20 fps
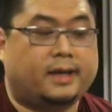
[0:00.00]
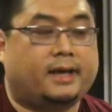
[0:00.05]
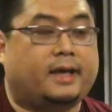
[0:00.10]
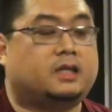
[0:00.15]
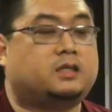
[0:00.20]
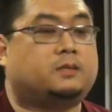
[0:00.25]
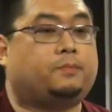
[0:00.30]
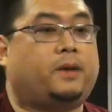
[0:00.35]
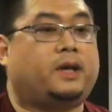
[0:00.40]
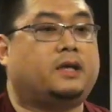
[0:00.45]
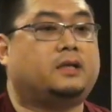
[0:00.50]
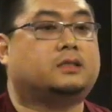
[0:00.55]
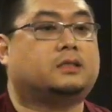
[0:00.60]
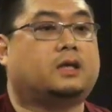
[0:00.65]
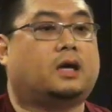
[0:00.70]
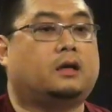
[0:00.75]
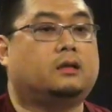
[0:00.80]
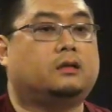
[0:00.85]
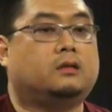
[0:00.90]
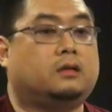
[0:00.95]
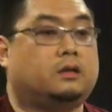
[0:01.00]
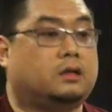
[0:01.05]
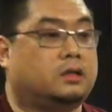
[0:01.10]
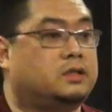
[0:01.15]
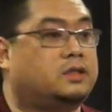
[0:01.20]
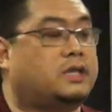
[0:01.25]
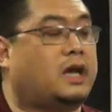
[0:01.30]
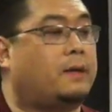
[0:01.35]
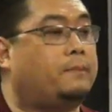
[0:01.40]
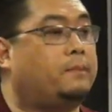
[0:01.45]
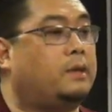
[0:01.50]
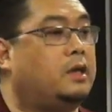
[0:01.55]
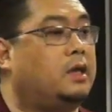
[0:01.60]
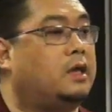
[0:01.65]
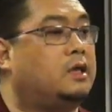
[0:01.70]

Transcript: It's based on tapping